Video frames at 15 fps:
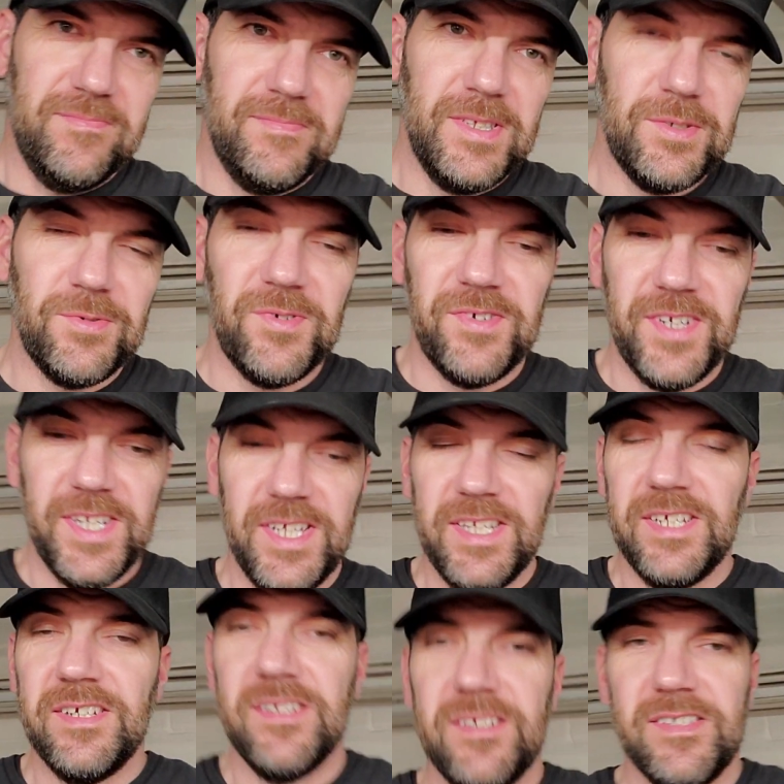this one right
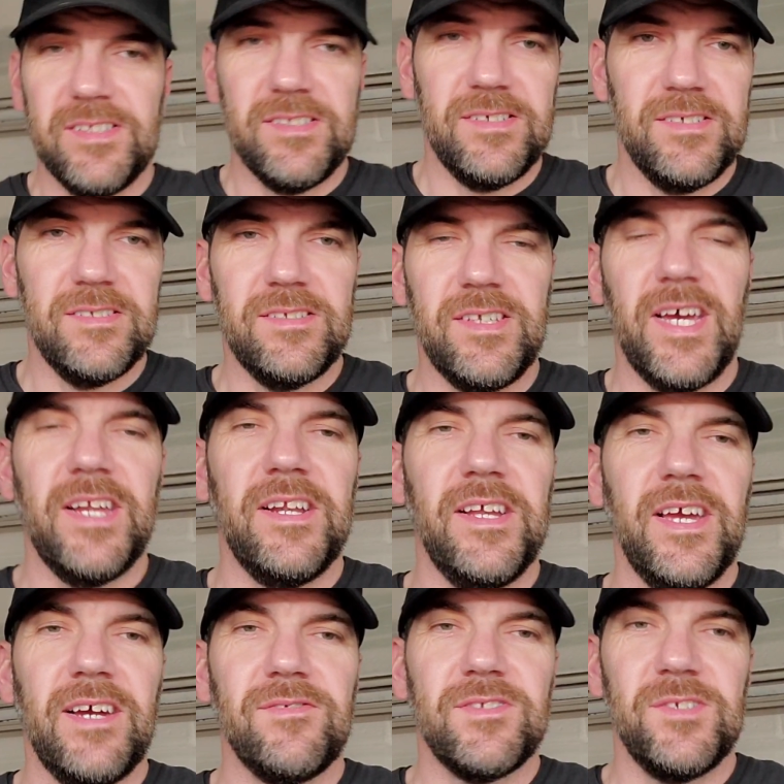here, it's a
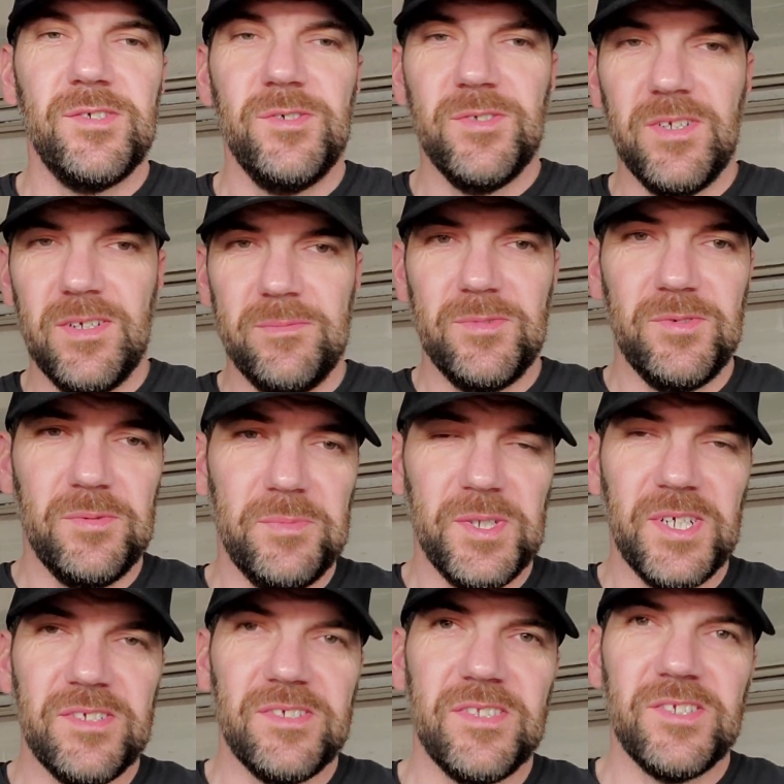Saturday afternoon and I'm doing
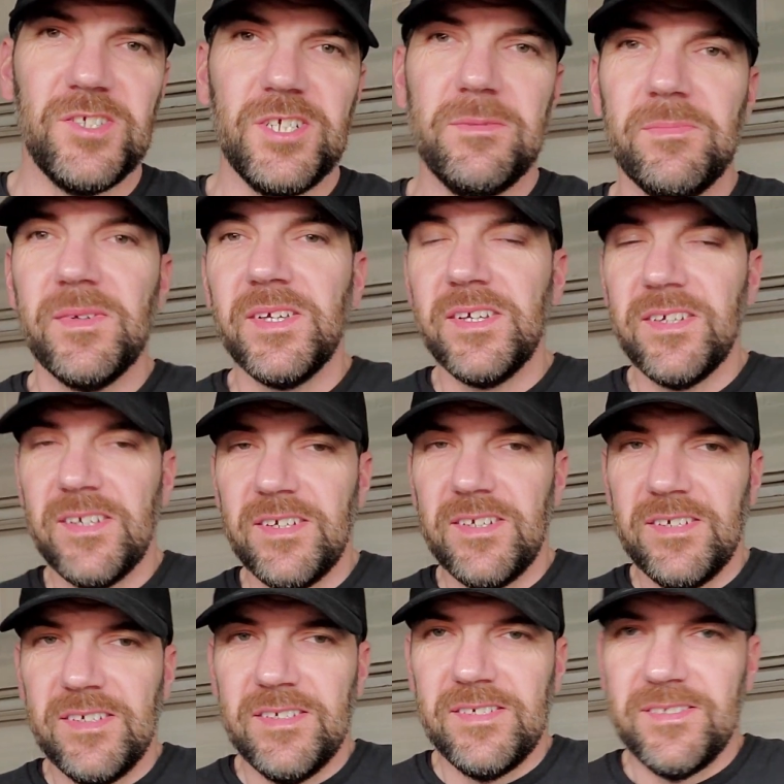brakes on the Jeep.
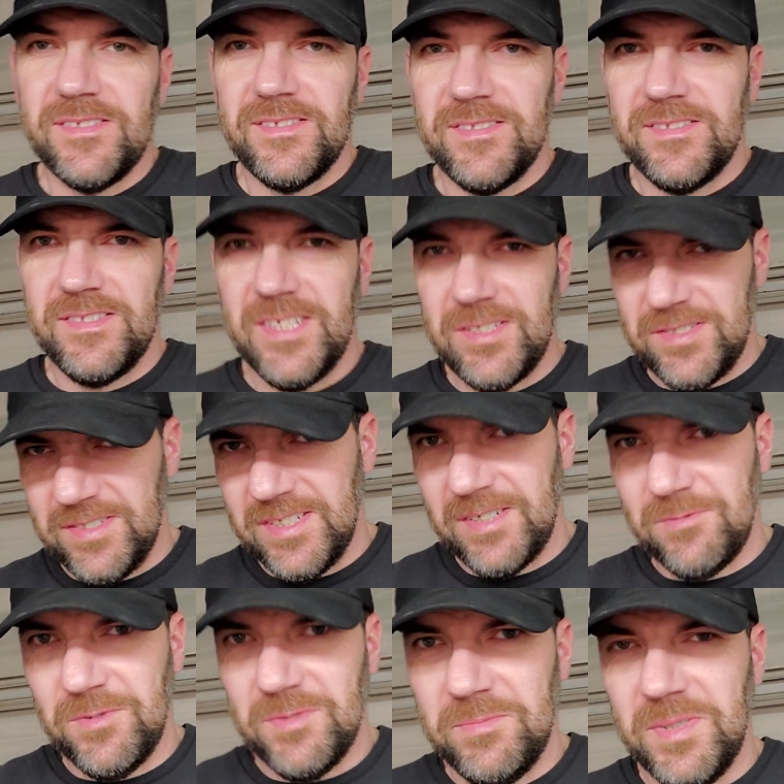This
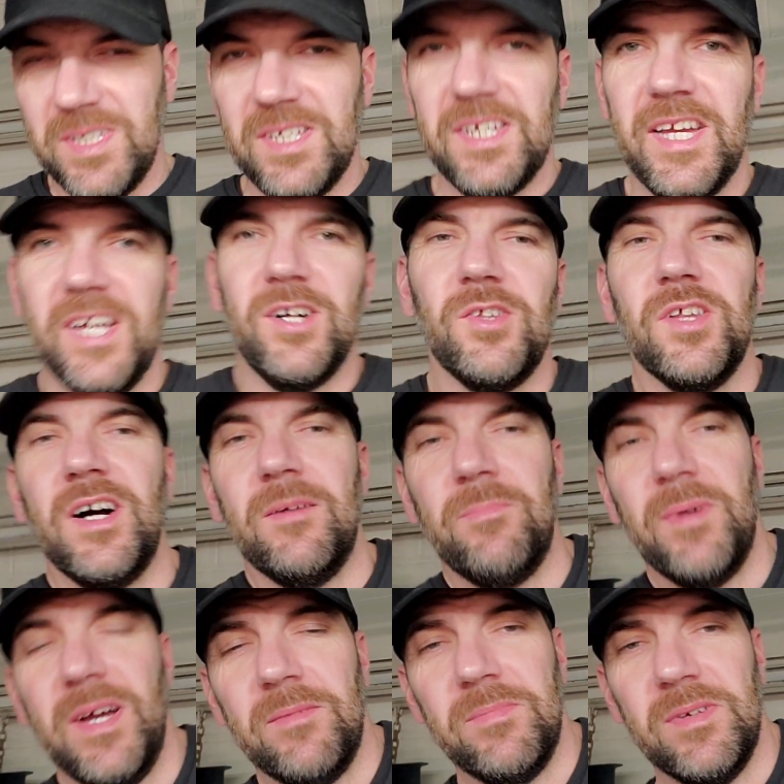thing would be held up.
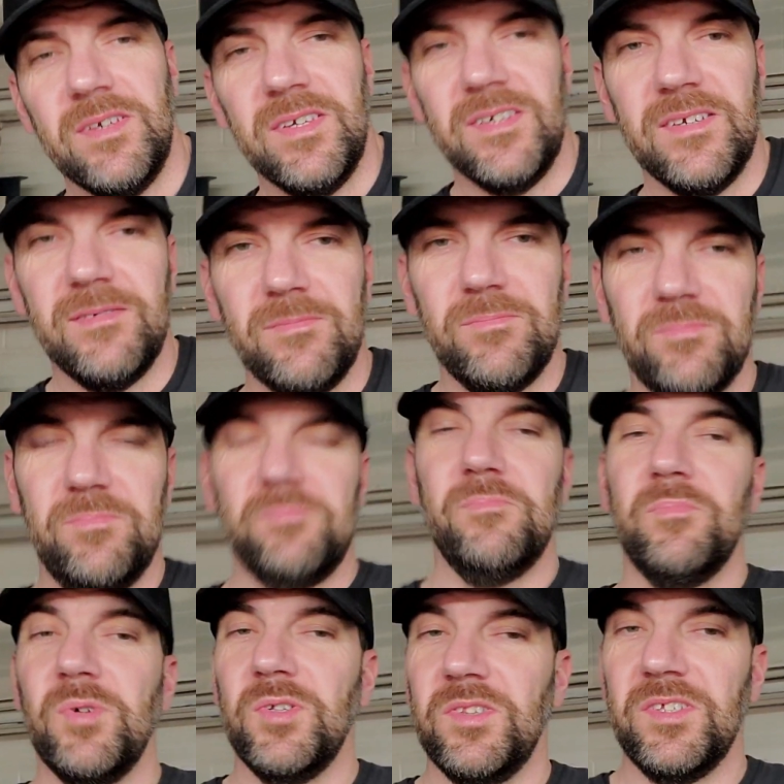I'd be
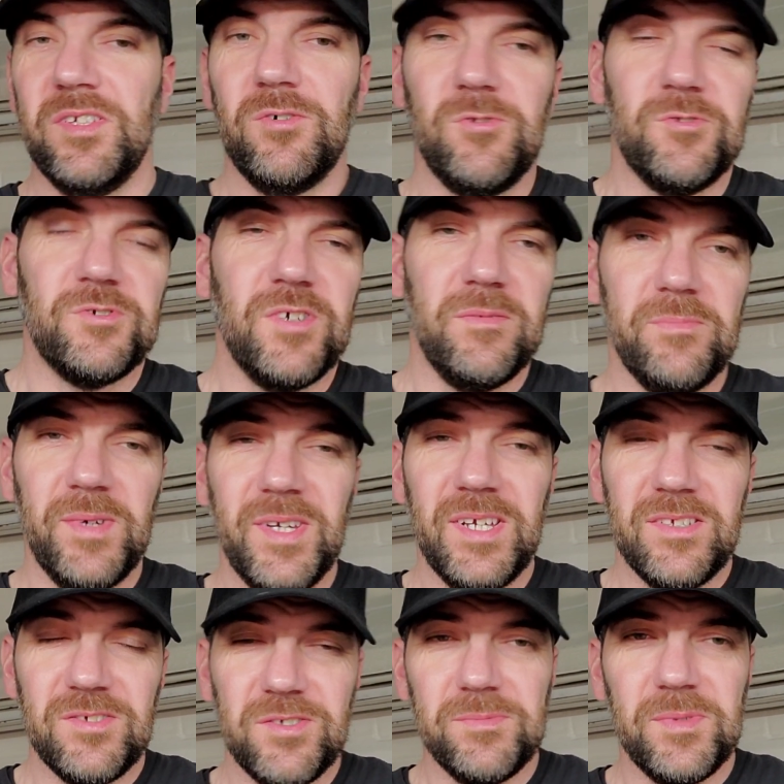putting the old
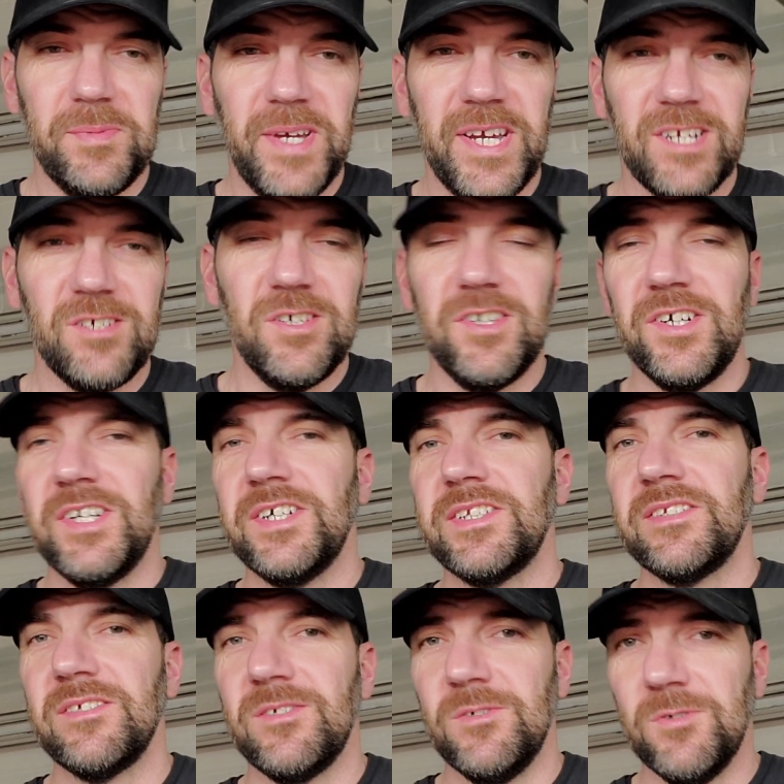drums back
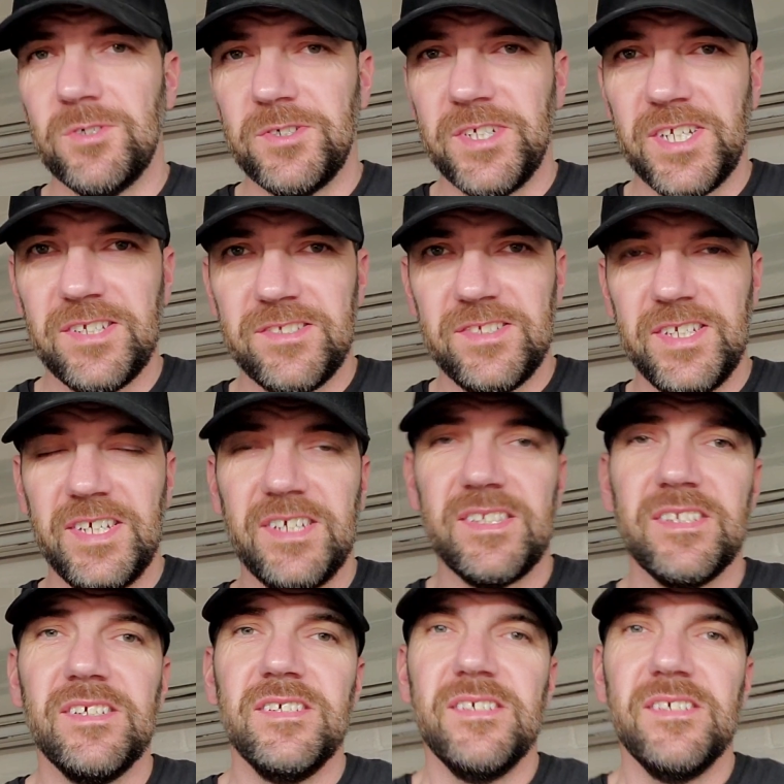on, ordering a set,